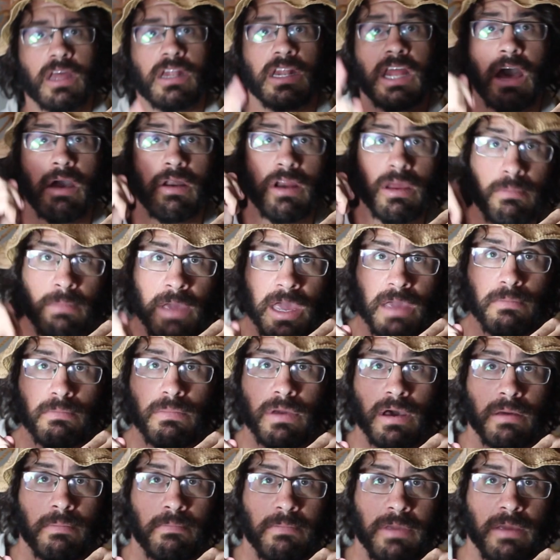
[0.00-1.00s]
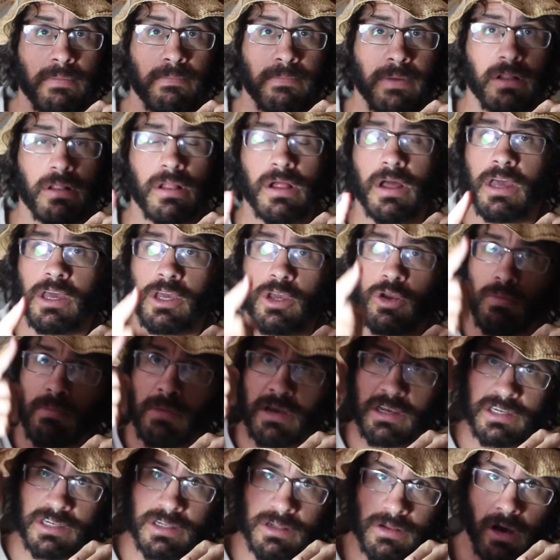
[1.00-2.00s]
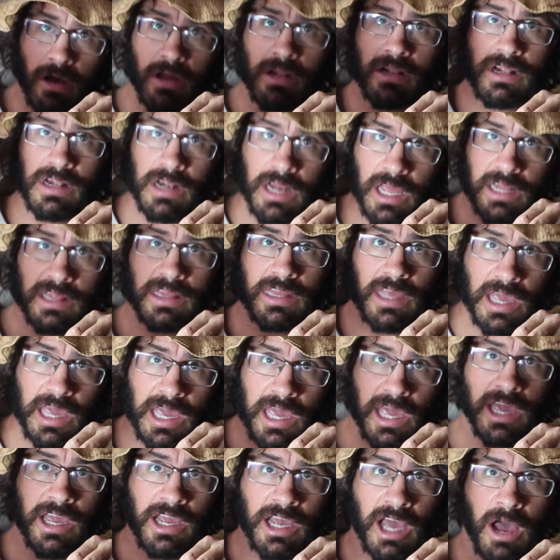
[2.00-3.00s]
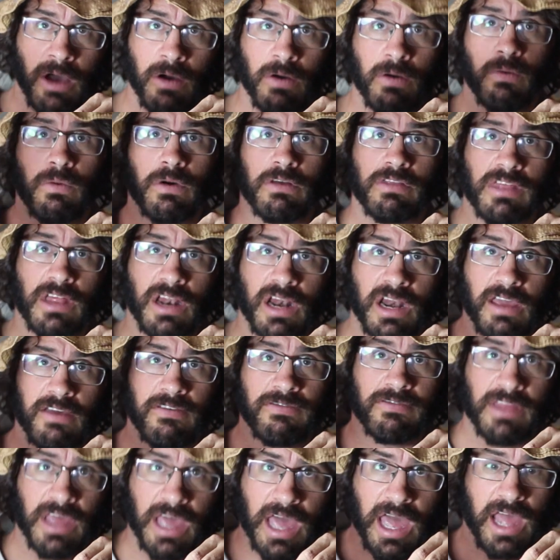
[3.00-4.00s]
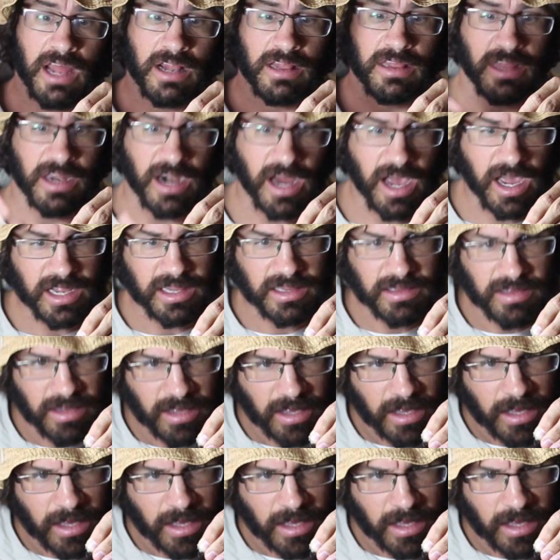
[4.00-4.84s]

Now remember, people, you must not let the hair go with the left hand, right?